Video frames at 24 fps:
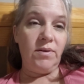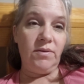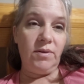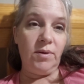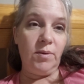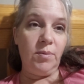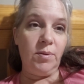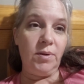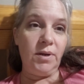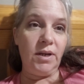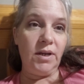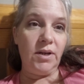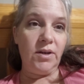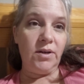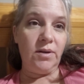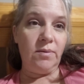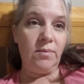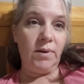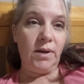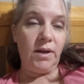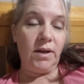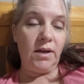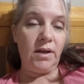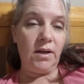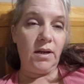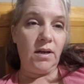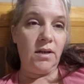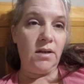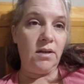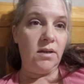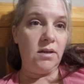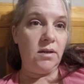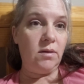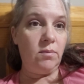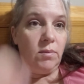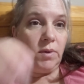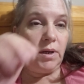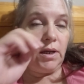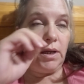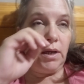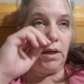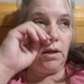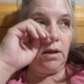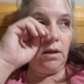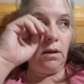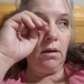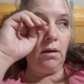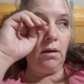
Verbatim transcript: I feel pretty good about it. I did my